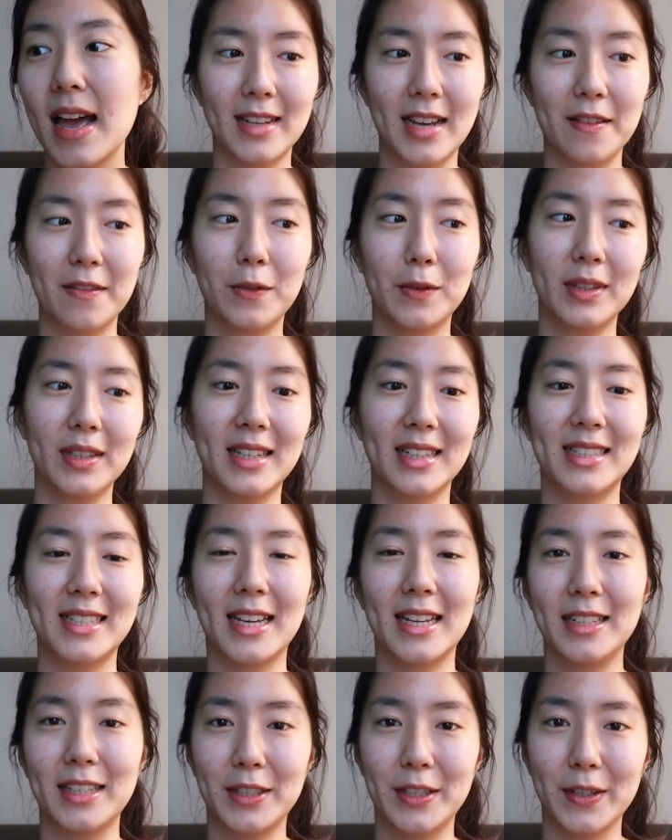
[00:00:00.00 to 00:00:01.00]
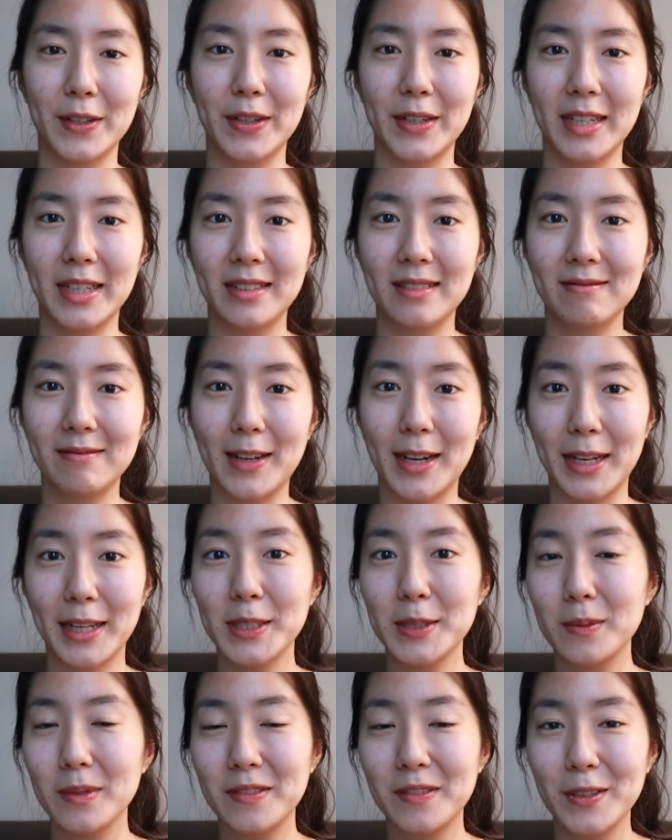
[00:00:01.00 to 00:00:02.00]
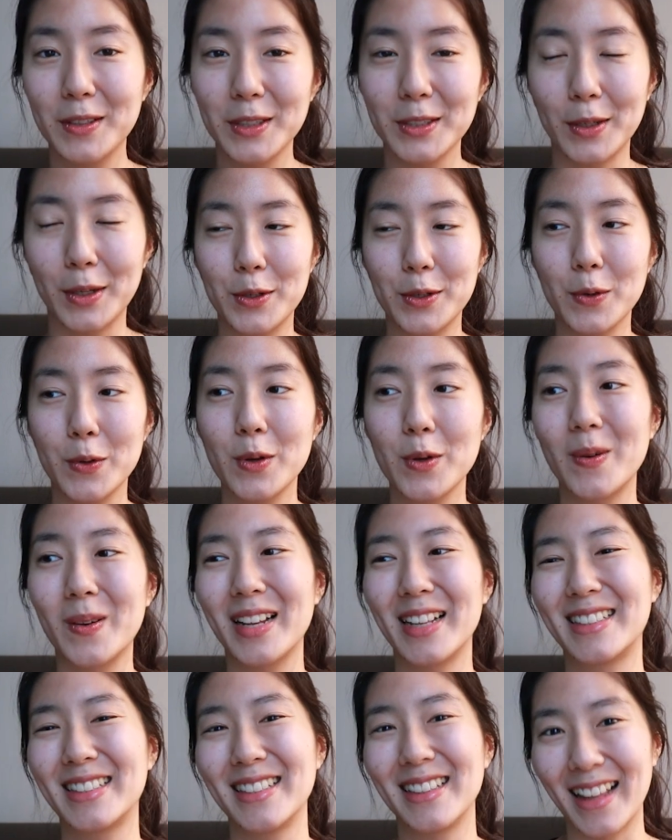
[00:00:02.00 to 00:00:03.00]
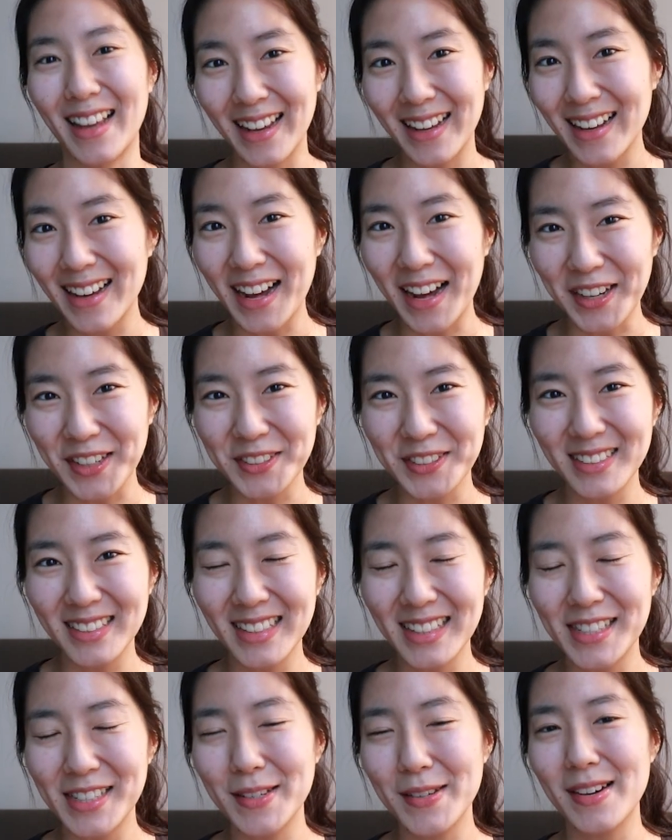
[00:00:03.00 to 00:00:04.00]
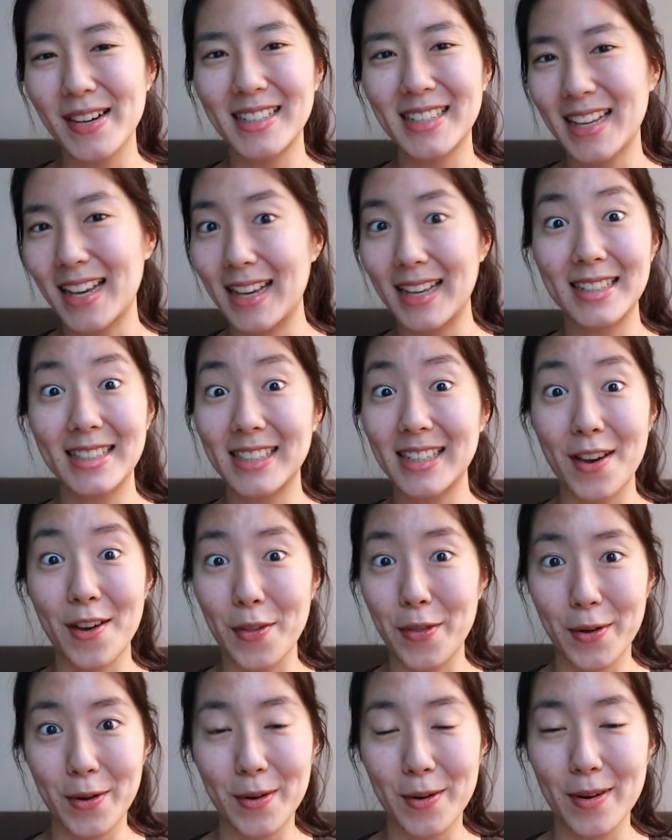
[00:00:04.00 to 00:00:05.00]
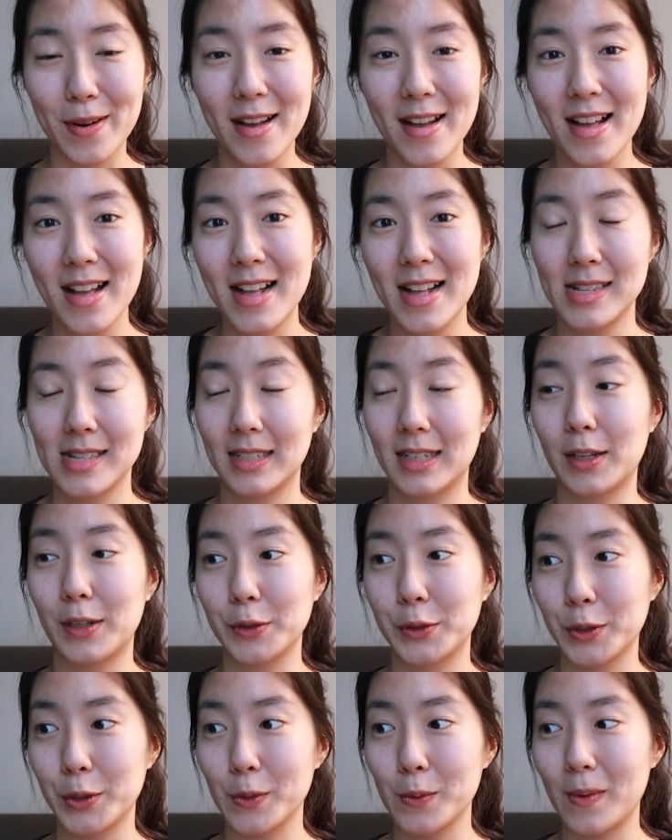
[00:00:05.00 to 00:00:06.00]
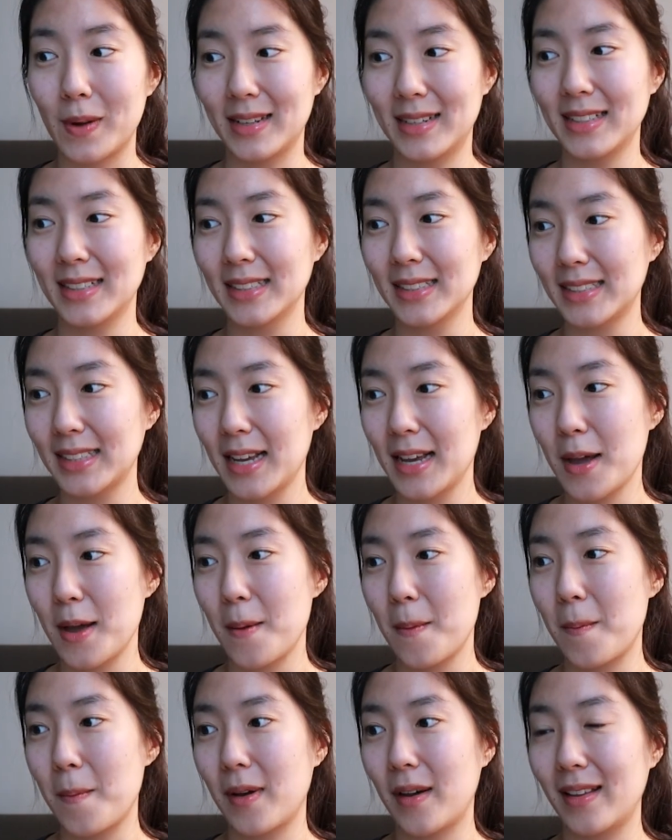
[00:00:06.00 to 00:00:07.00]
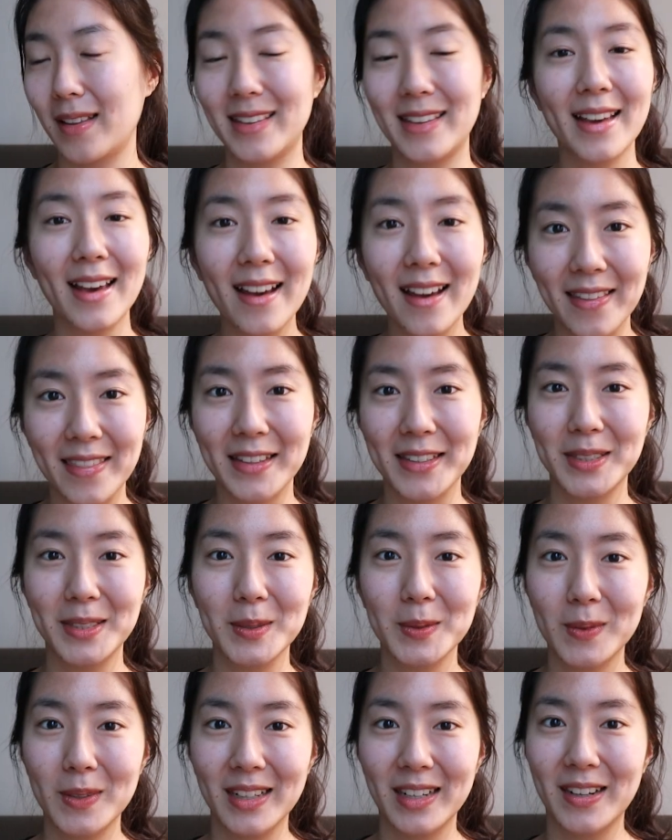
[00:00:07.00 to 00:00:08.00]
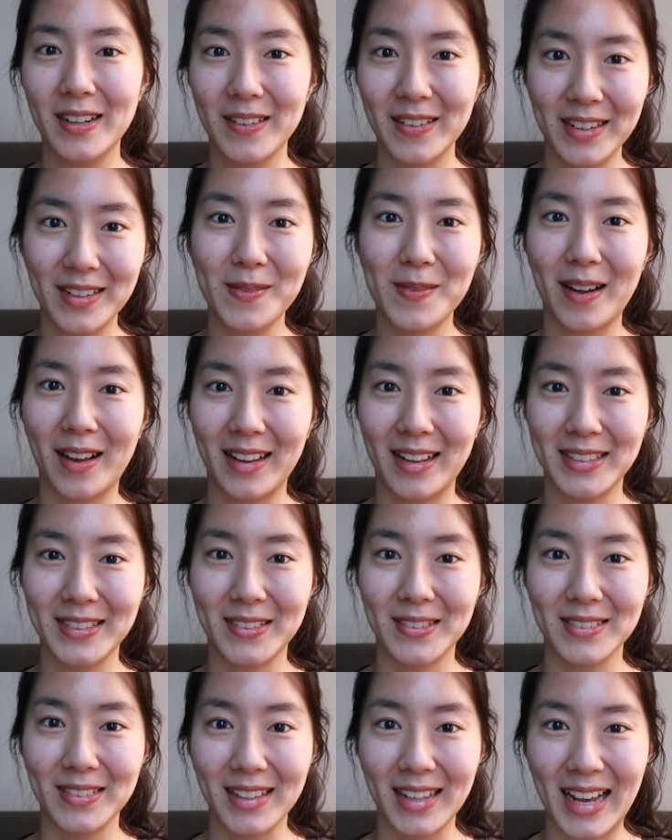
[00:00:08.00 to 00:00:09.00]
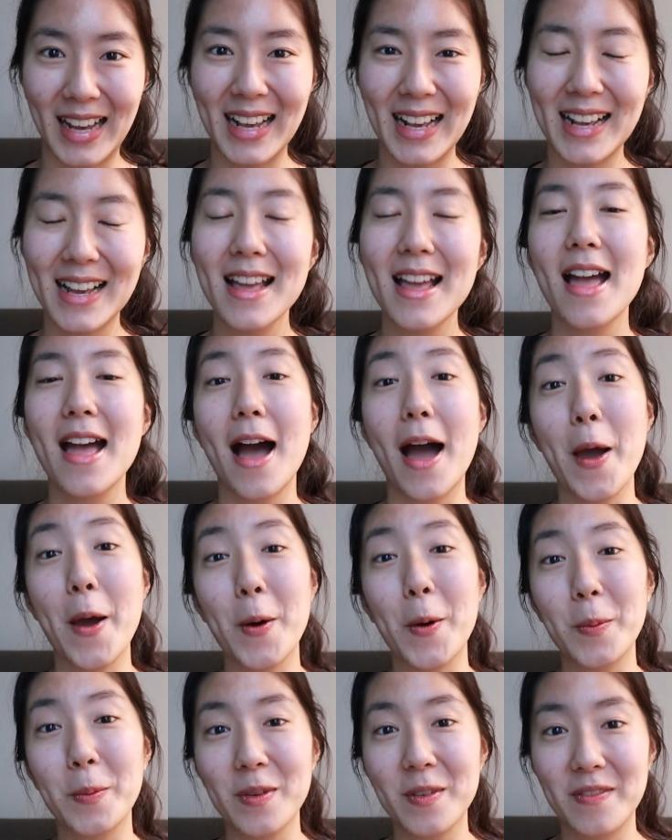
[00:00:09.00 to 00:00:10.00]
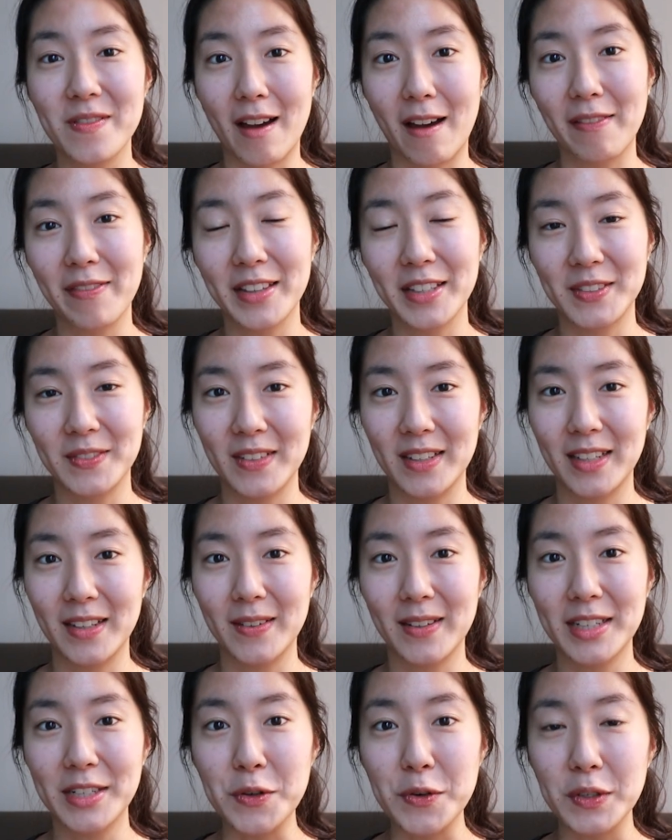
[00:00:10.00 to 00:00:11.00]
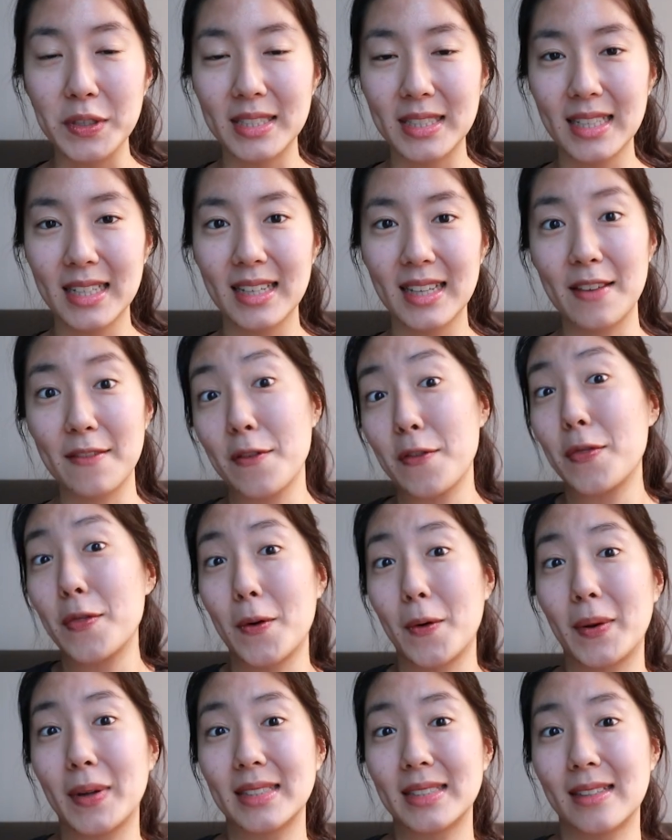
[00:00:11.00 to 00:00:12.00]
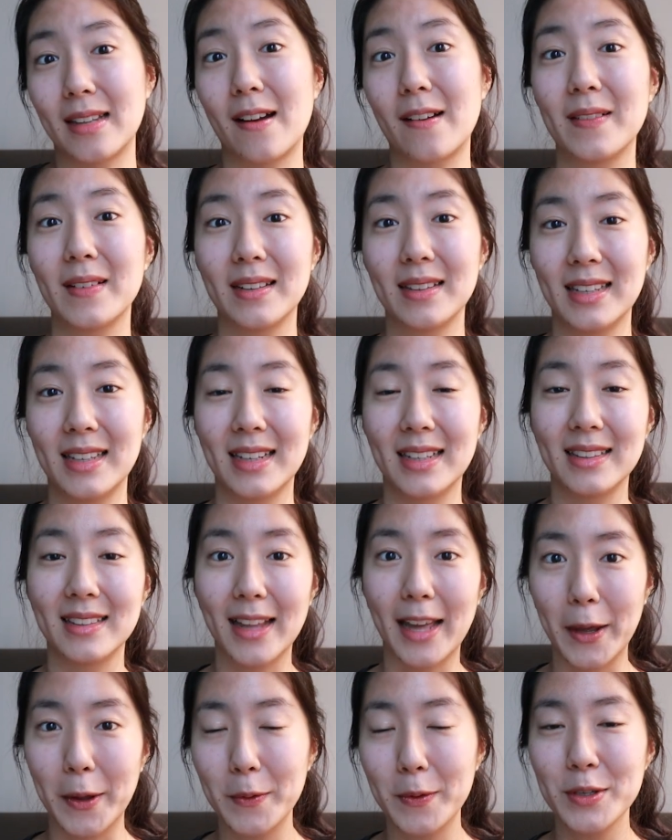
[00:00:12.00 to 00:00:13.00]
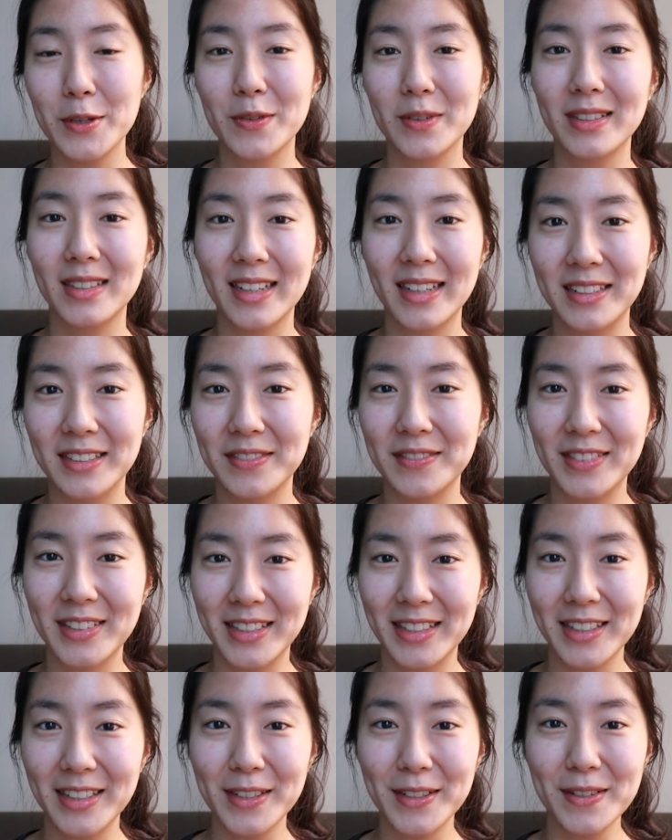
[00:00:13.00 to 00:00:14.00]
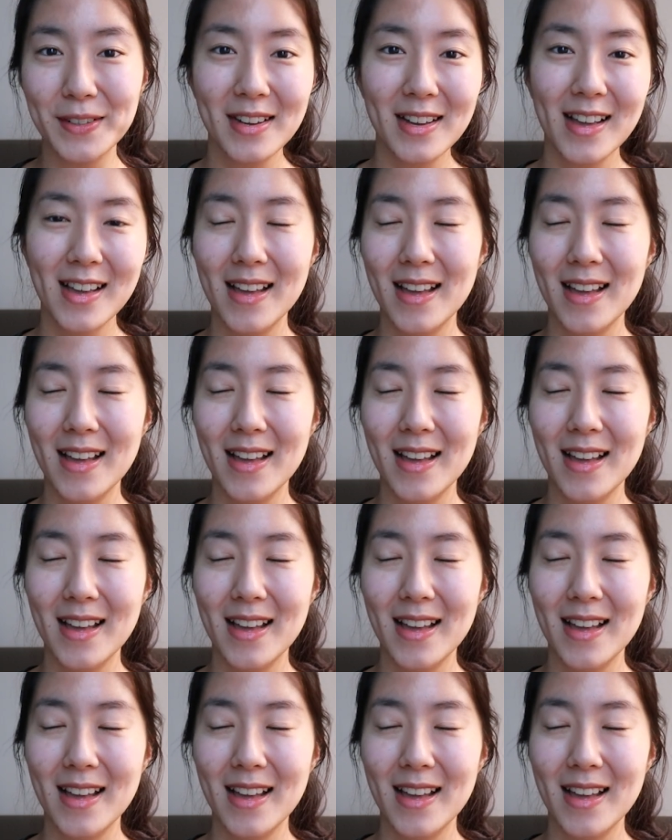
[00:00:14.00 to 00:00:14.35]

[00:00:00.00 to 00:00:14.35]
I've only attended Korean weddings before, don't know what it's like actually to attend other culture weddings. But yeah, this is what Korean weddings are like. I hope you found this video interesting, even though it's not really a language related video.